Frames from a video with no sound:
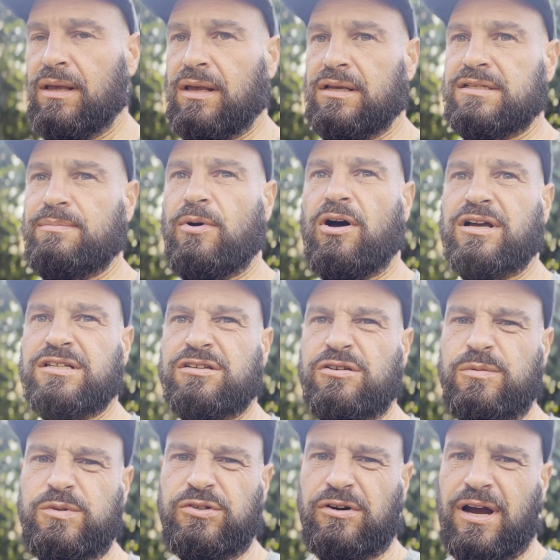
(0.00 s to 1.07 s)
some ice
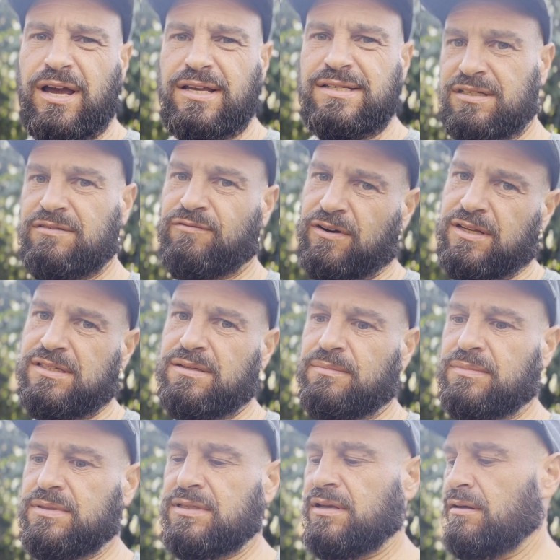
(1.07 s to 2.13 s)
cube trays, just freeze them
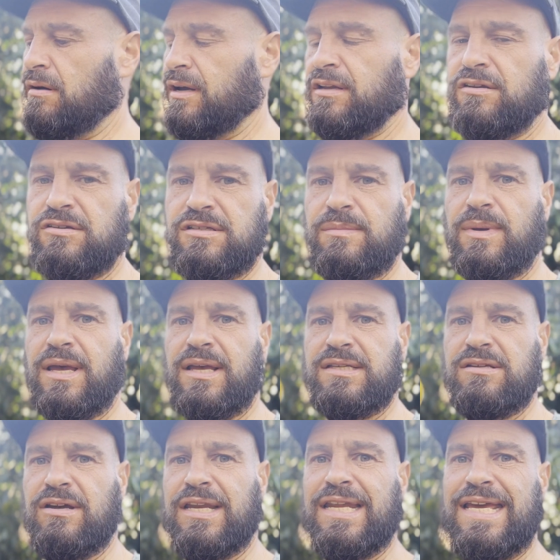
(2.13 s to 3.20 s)
so I can use them as
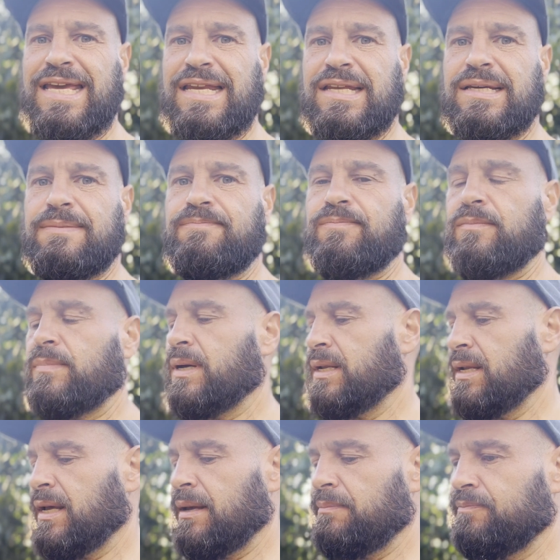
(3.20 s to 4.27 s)
I need. But
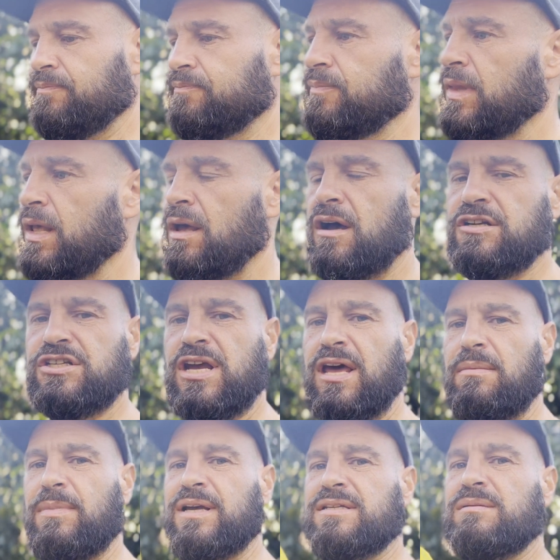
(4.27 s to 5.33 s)
I'll show you how
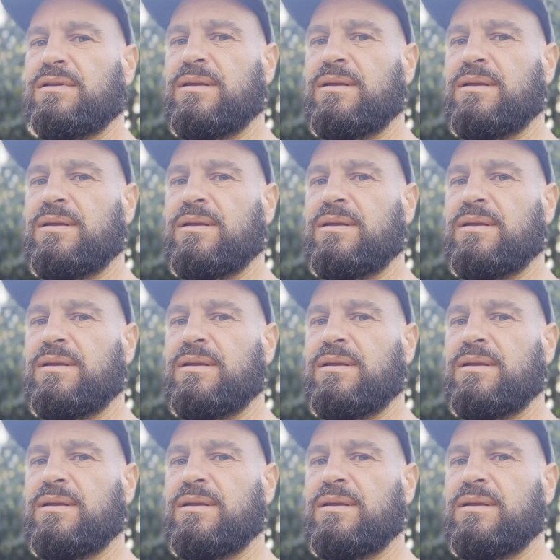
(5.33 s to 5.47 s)
to make some